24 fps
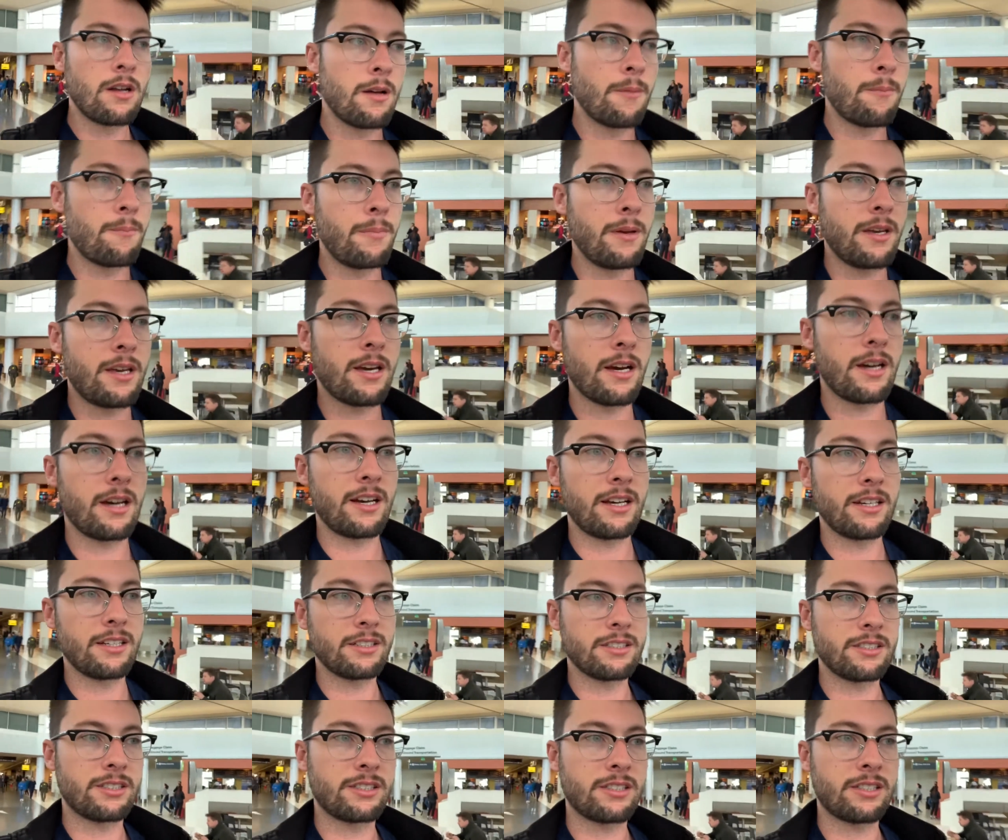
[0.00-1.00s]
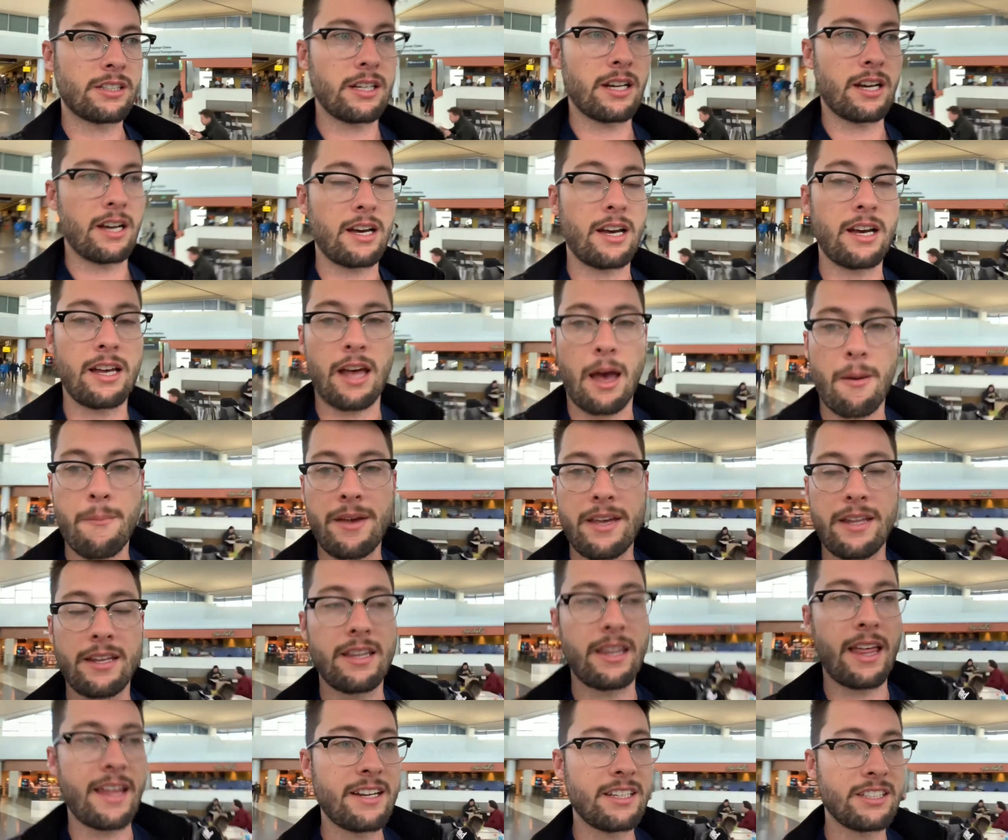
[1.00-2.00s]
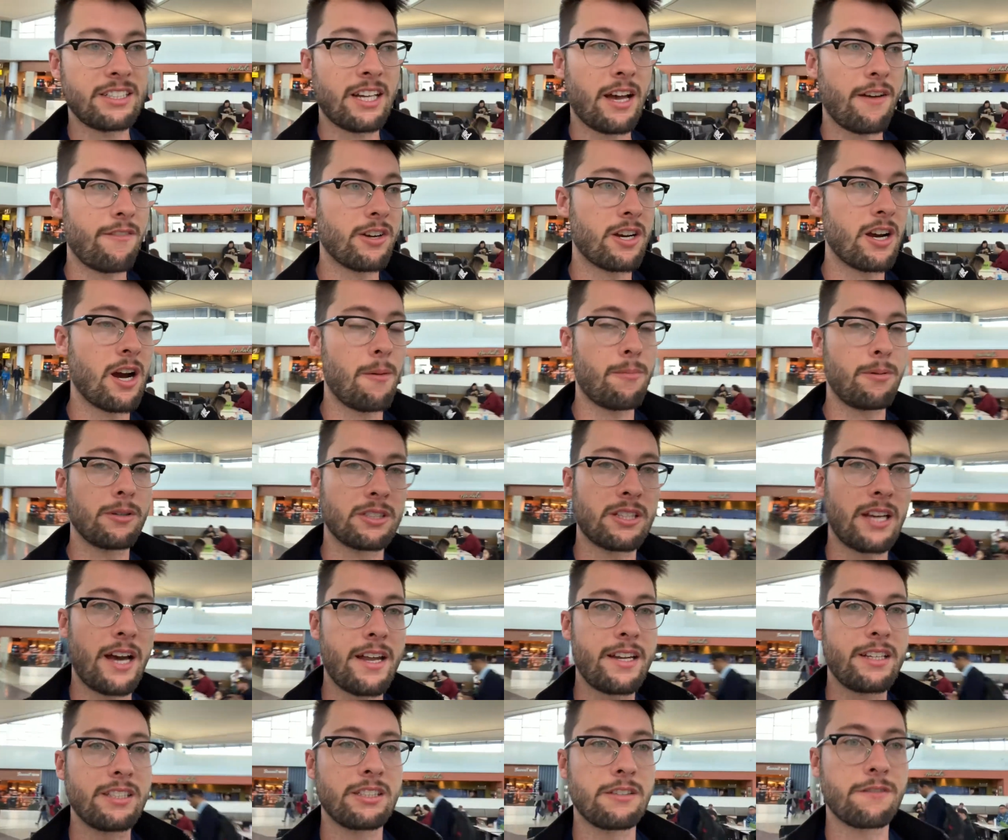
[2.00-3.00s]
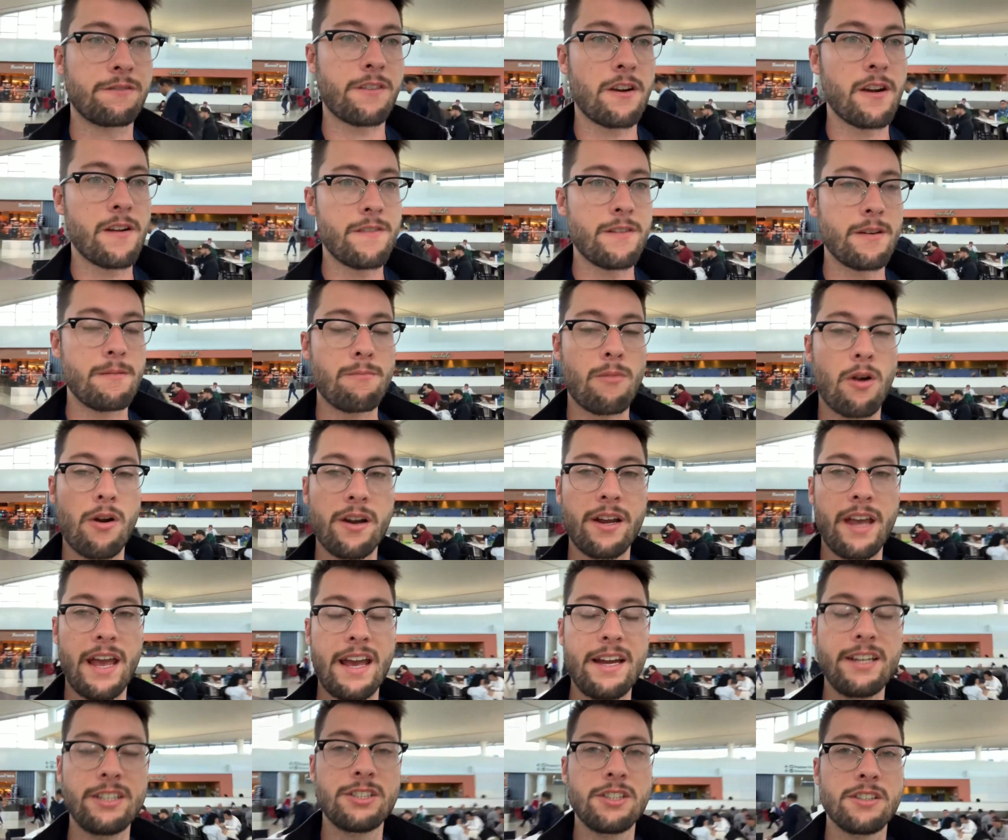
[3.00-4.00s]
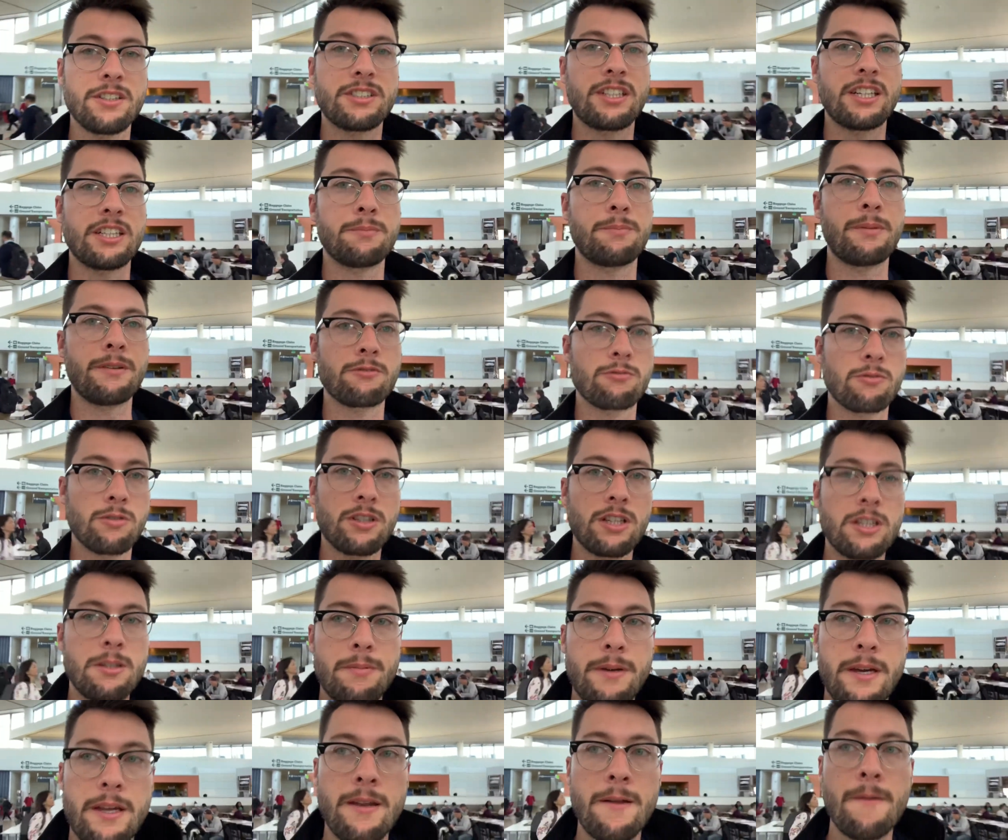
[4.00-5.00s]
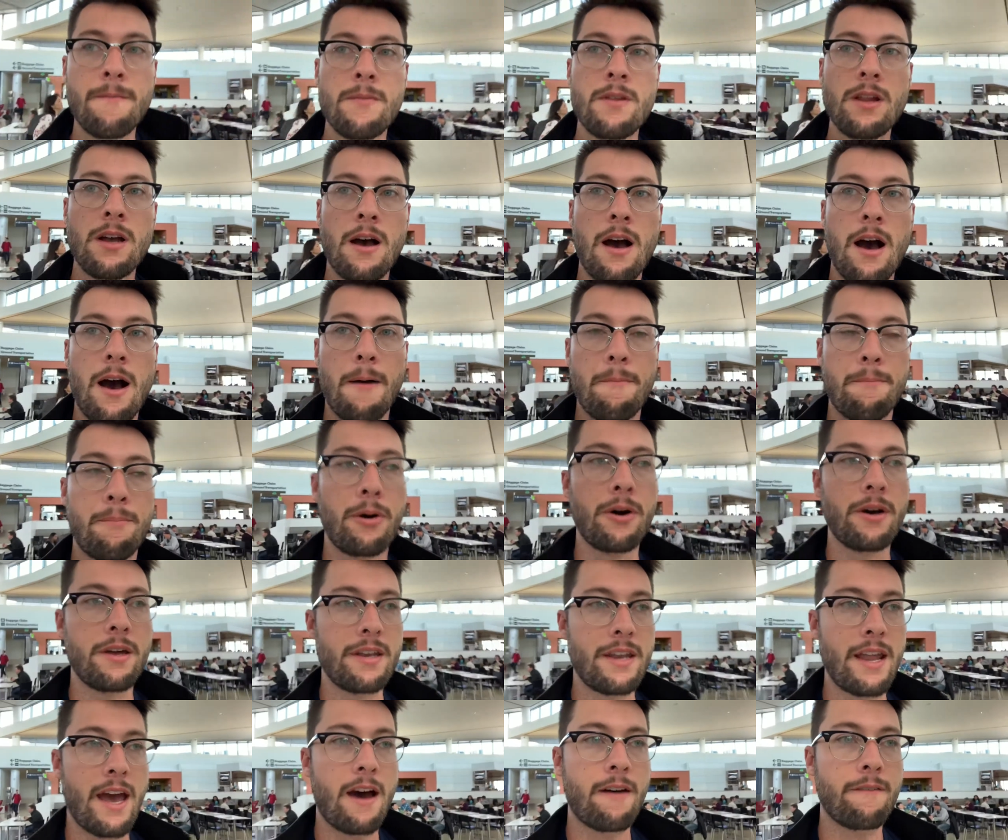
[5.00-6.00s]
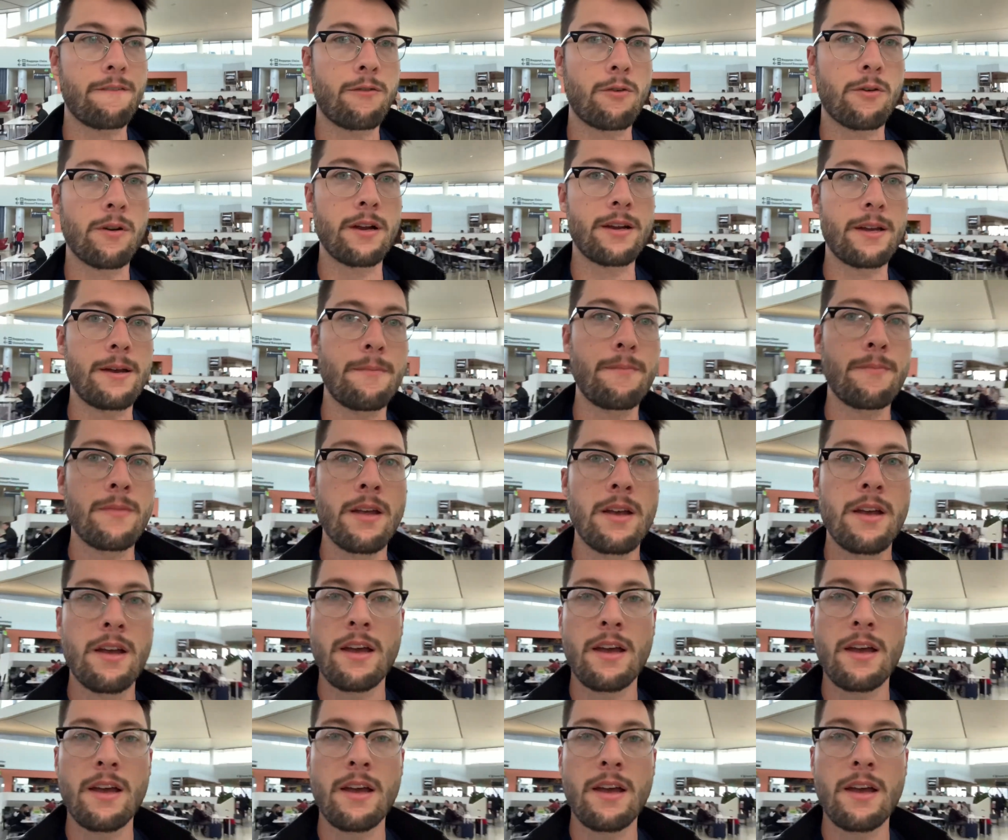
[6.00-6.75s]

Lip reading: because, I mean, they just have a couple tight ends in front of him. Mark Andrews has been putting out for him.